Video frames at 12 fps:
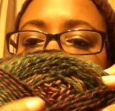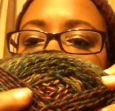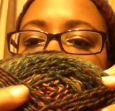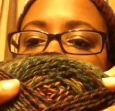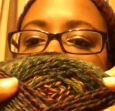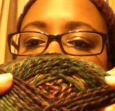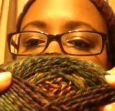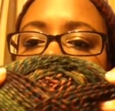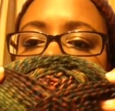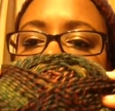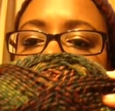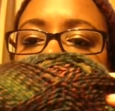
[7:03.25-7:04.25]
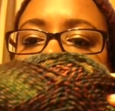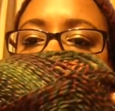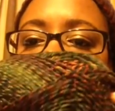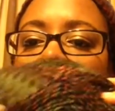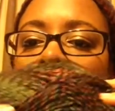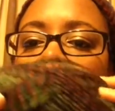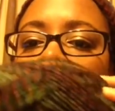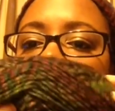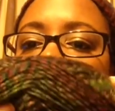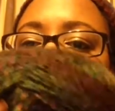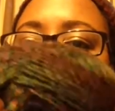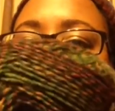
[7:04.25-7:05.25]
purples and some
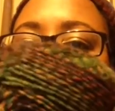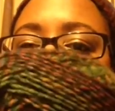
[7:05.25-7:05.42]
deeper